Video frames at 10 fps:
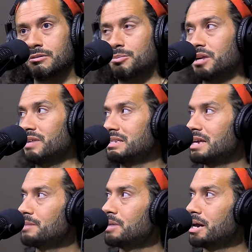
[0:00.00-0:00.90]
But if I
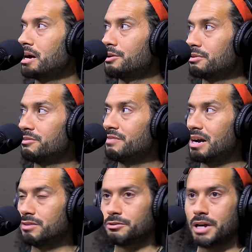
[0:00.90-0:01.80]
take my
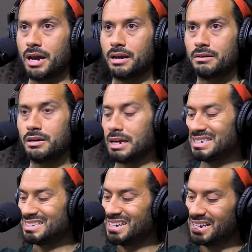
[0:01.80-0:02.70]
105 degree hand and I
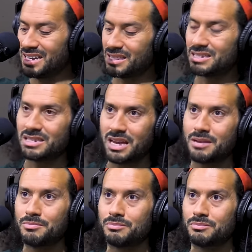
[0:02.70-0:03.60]
stick it in the
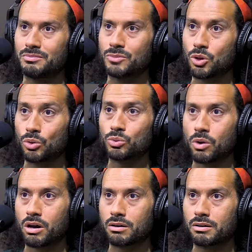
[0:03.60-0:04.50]
same cold
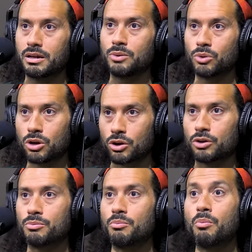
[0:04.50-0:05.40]
water, it will
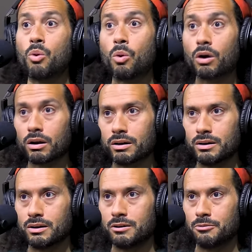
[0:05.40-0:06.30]
hurt more
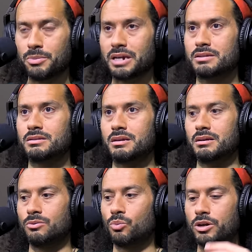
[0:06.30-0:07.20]
because
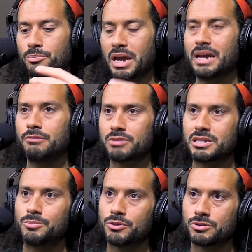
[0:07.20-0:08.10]
what pain
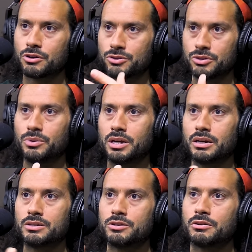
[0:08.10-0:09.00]
receptors are
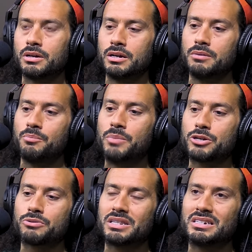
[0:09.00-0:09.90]
doing is they're
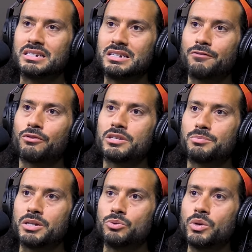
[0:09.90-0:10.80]
measuring the difference
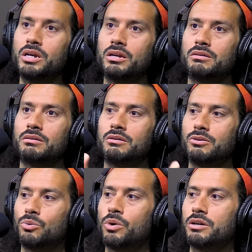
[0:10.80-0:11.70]
between
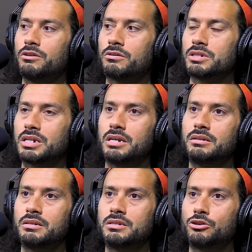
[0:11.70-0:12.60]
what your
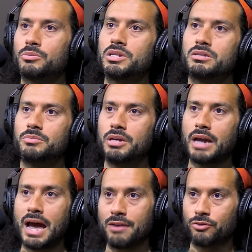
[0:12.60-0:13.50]
skin determines to
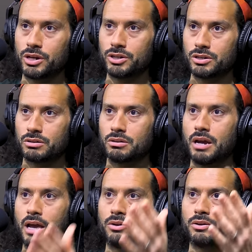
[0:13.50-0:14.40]
be average
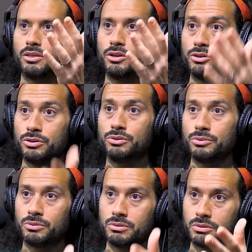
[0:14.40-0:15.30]
and the
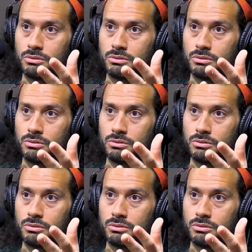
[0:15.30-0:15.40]
new